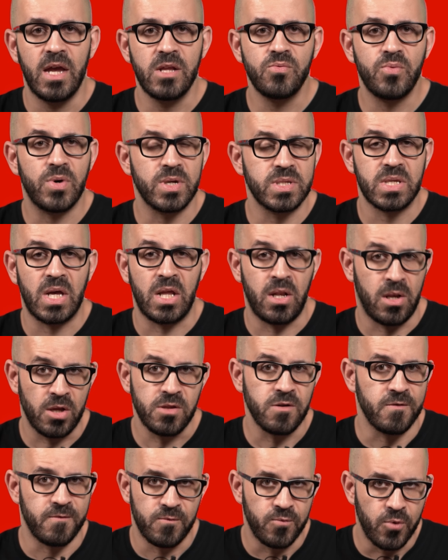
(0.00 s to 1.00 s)
It was a
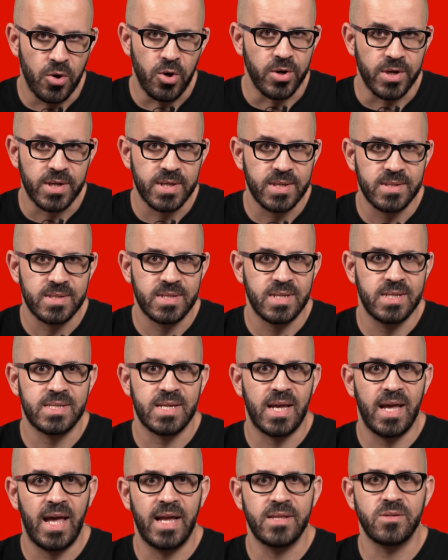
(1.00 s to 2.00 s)
lot of work
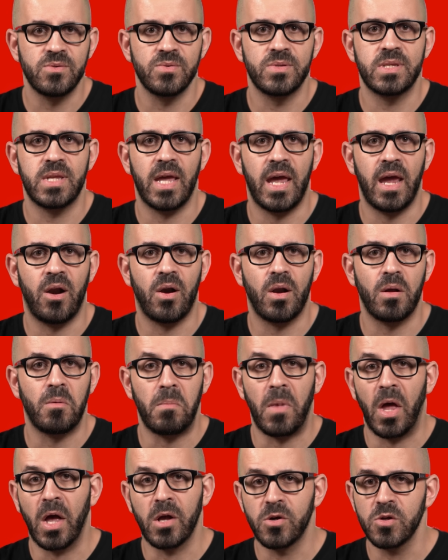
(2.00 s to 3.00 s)
since I had to
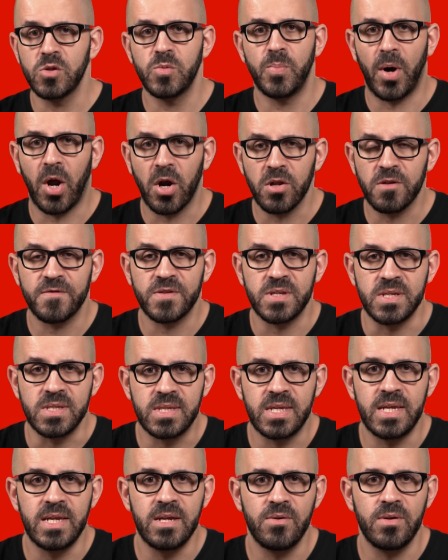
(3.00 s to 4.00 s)
tear a good part of the
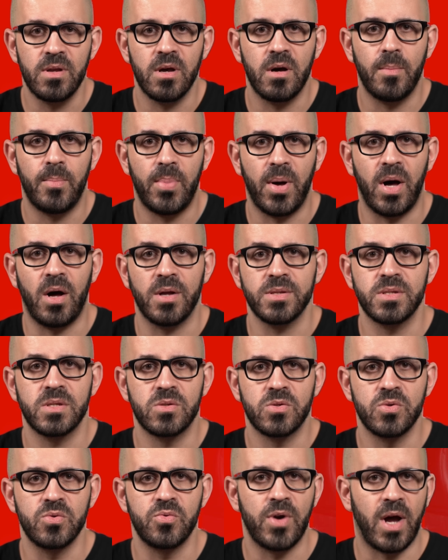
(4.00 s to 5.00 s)
interior
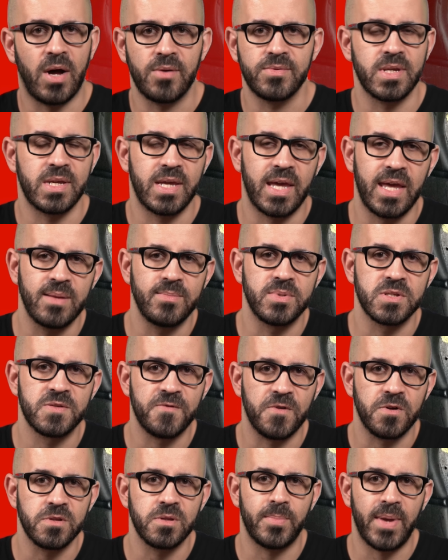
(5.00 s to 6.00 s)
apart to route the cables
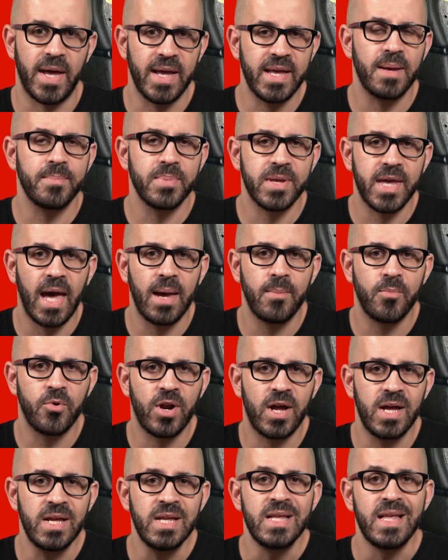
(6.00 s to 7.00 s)
for the backup
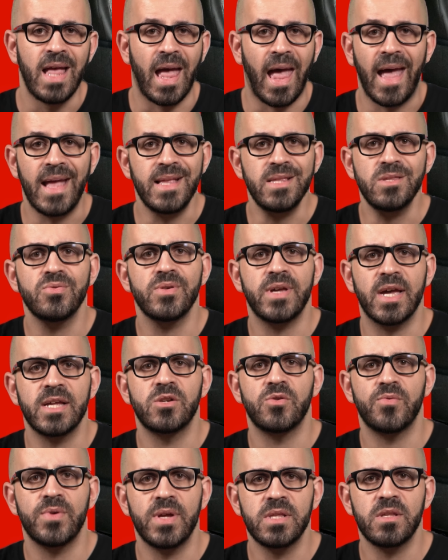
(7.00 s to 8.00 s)
camera and to
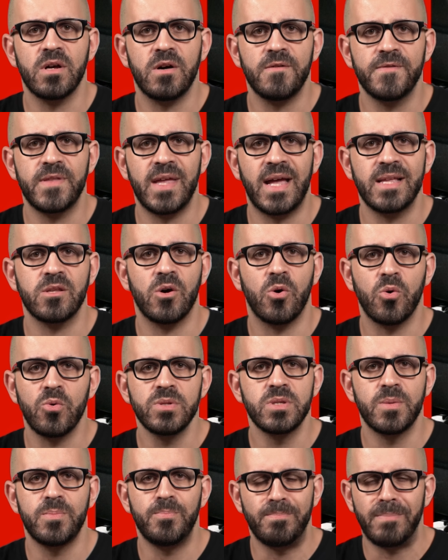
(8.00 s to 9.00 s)
get rid of that
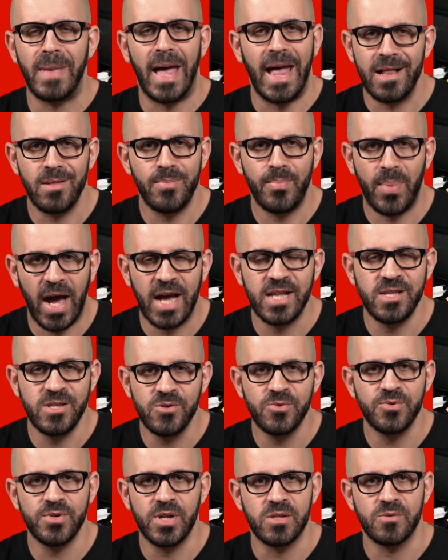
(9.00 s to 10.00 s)
old Alpine
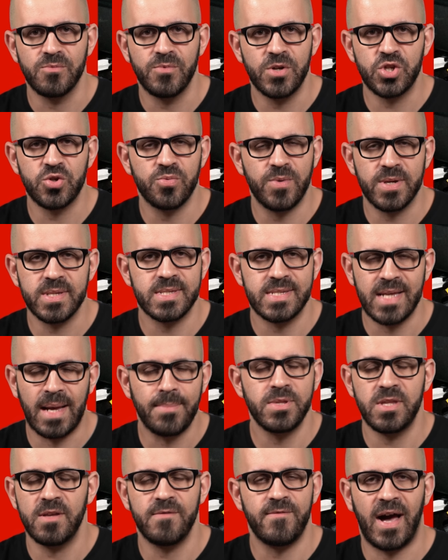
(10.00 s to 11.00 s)
unit, which was
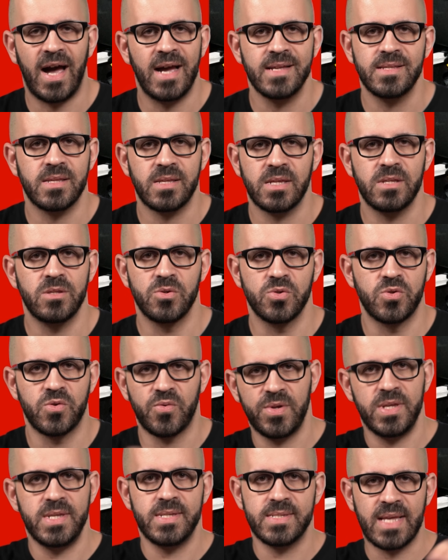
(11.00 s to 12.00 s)
subdivided into
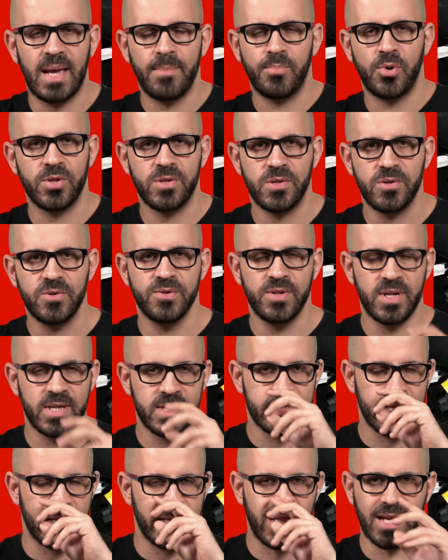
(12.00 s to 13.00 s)
3 separate
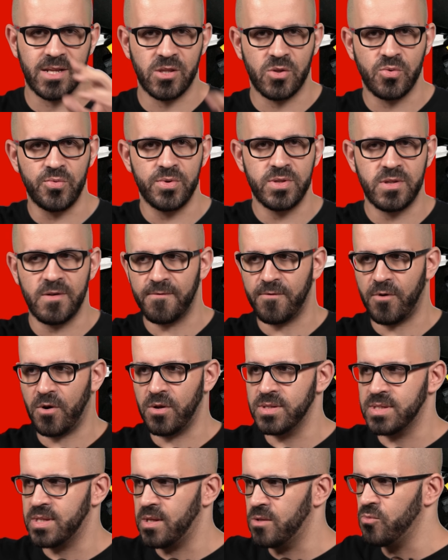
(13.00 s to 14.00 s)
units and like 2 in the
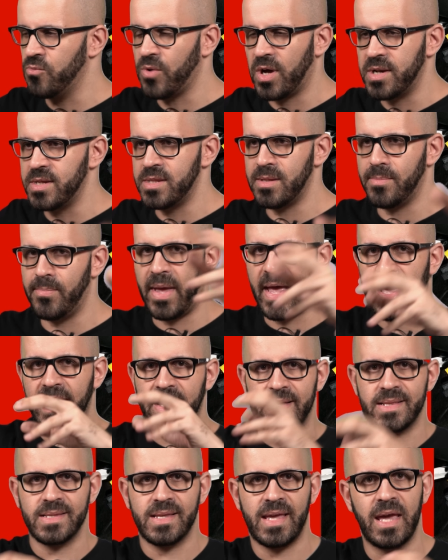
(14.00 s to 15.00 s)
front and 1 in the
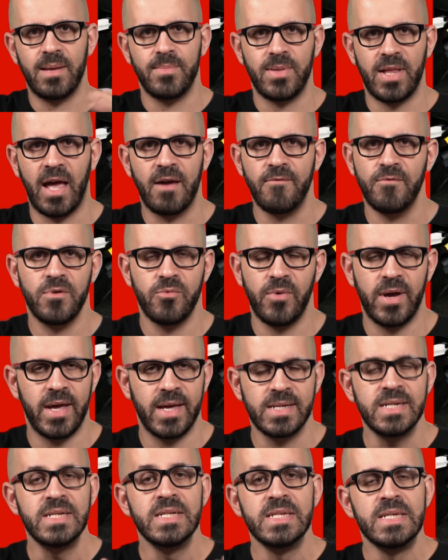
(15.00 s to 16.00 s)
back and cable
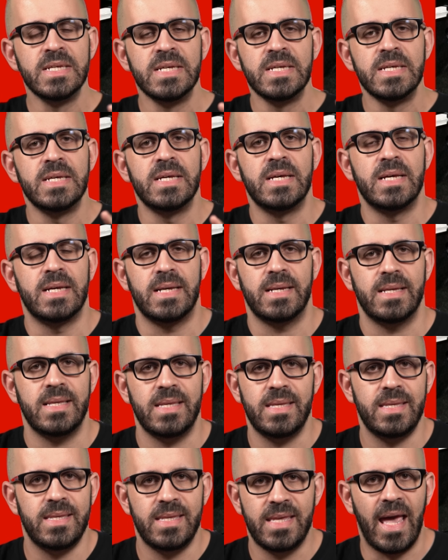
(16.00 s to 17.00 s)
everywhere.
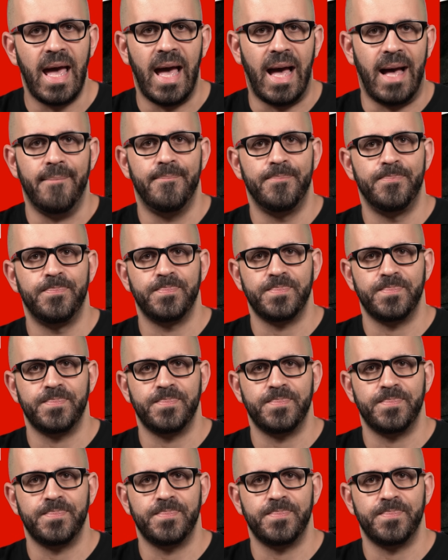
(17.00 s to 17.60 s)
Yeah.